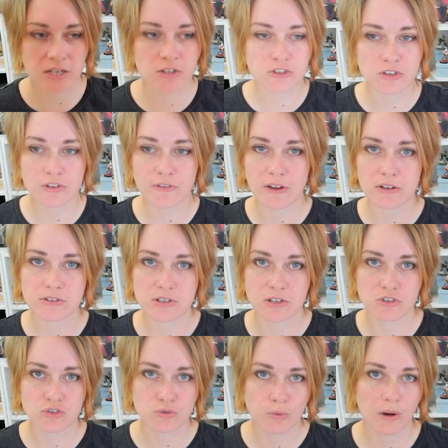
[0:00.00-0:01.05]

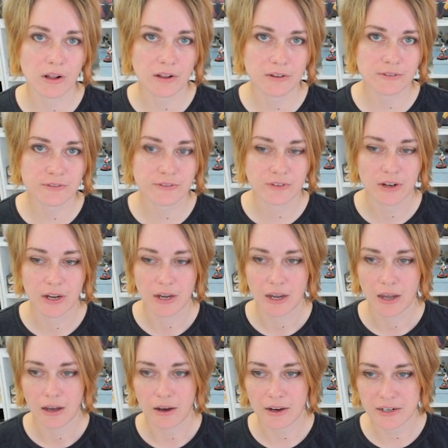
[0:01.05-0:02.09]
2012,
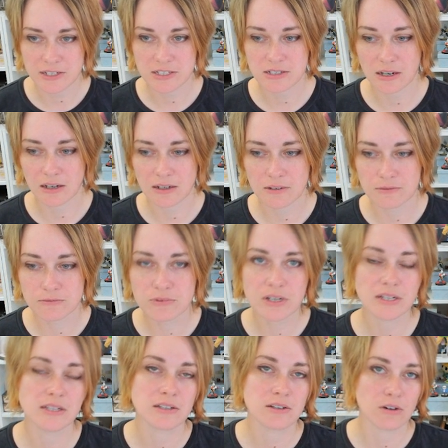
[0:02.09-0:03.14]
I started
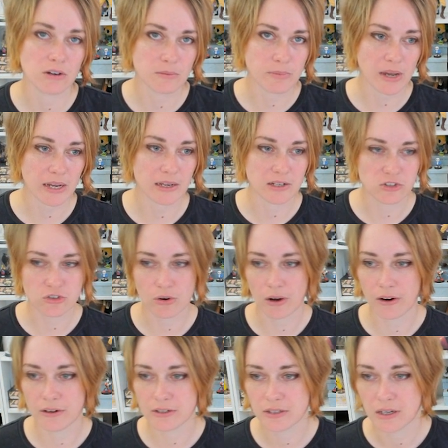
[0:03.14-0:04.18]
really going back into
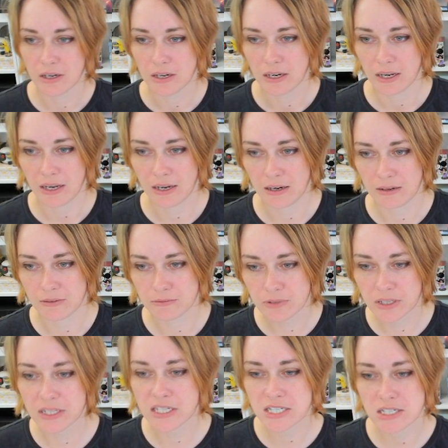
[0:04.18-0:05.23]
art and
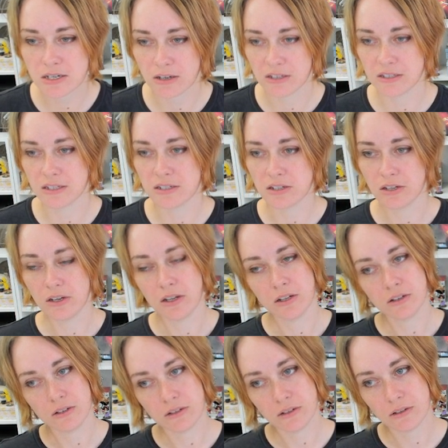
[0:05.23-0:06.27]
really started
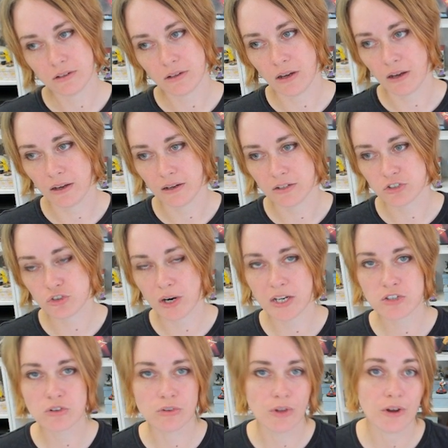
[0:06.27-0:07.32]
trying
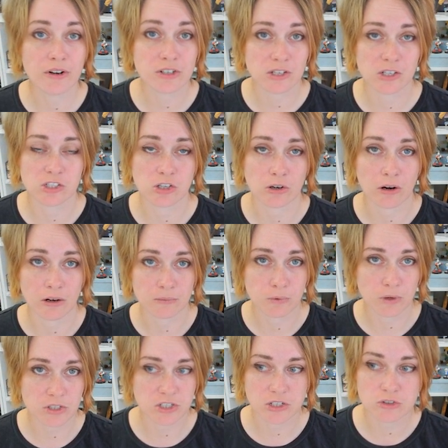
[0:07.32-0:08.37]
to learn digital art,
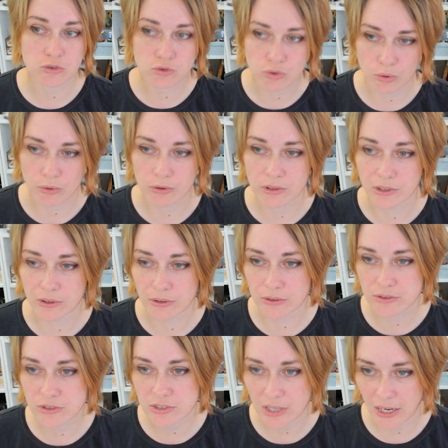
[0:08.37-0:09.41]
watching
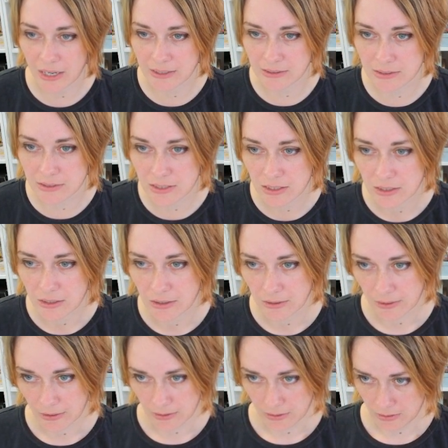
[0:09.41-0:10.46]
tutorials, and
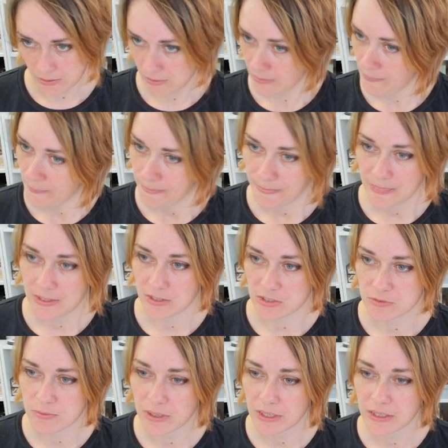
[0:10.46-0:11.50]
just
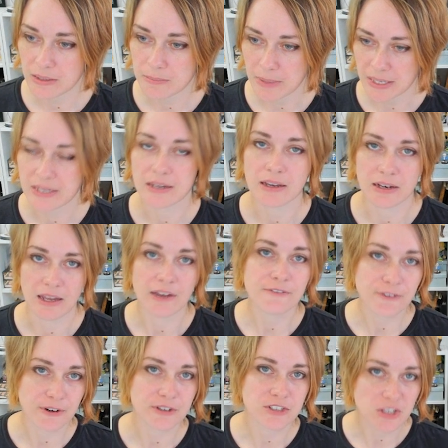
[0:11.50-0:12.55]
really making an
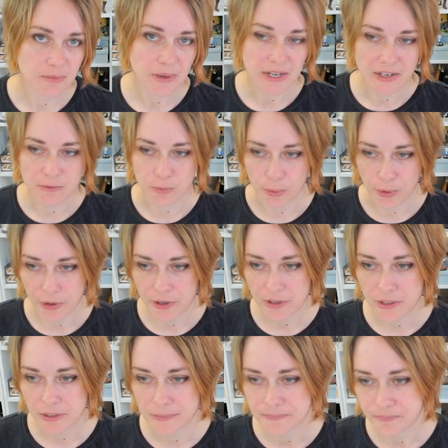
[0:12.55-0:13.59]
effort to make it work.
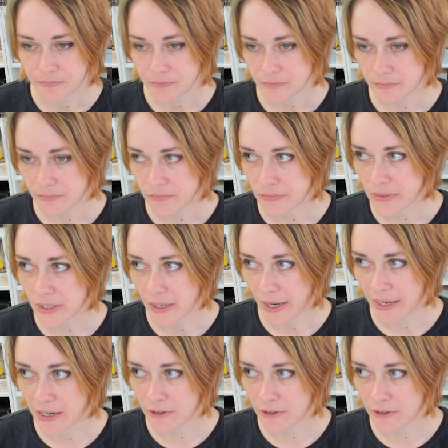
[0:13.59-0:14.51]
And I